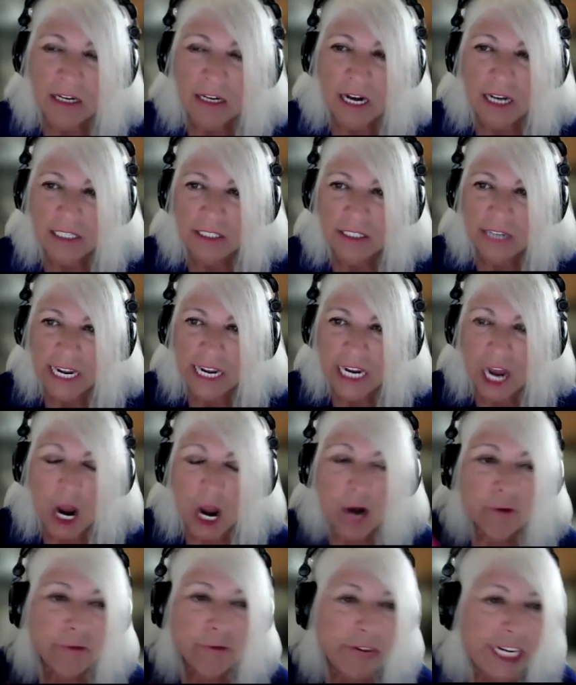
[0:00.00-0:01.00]
like a
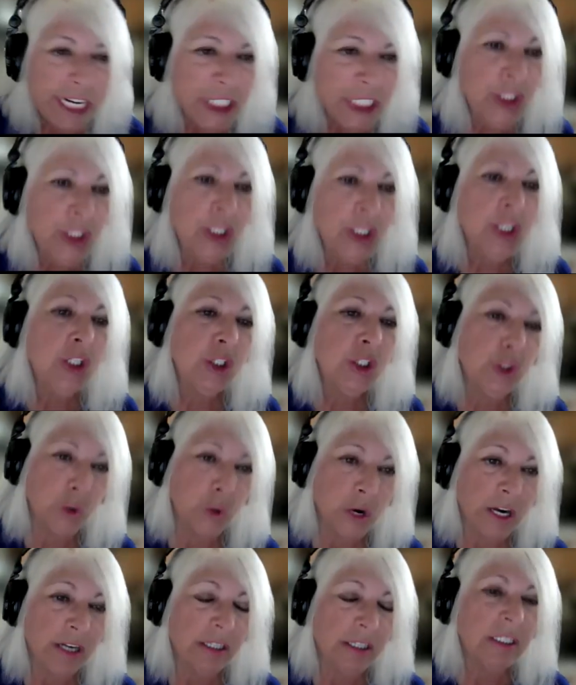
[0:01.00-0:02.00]
rich
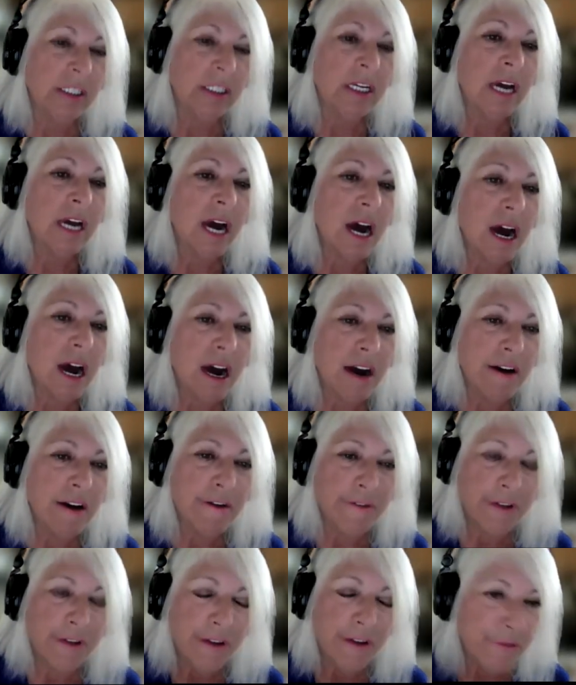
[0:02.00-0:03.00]
source of
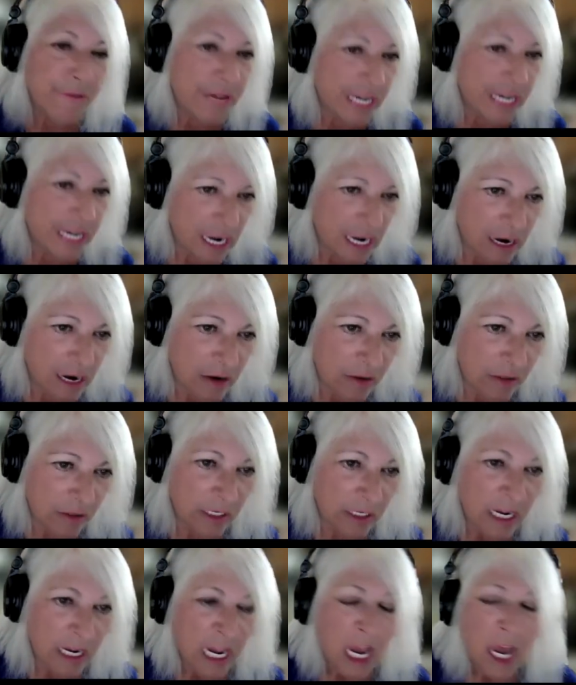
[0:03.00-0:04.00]
videos
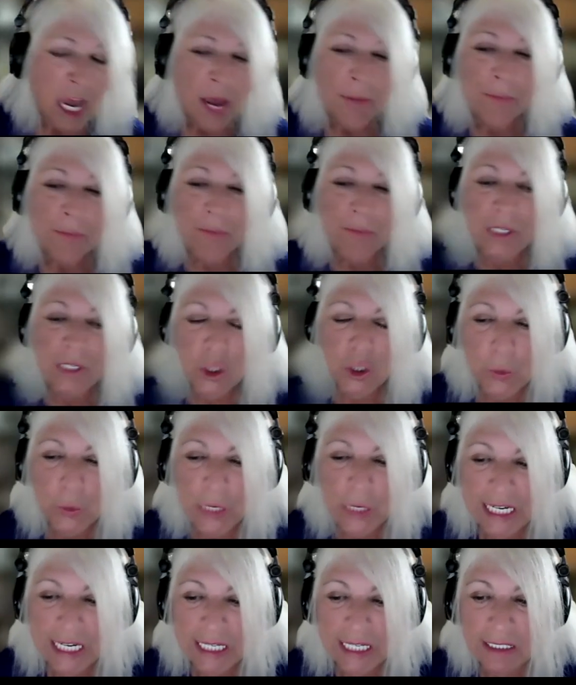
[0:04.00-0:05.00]

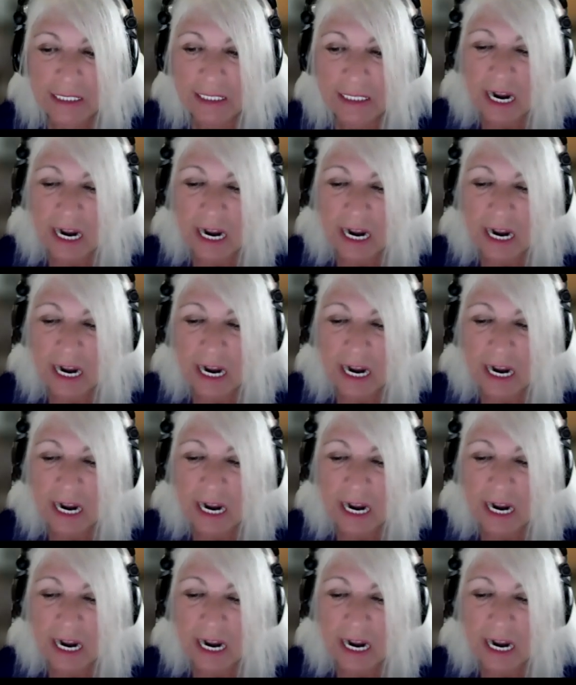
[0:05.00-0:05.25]
between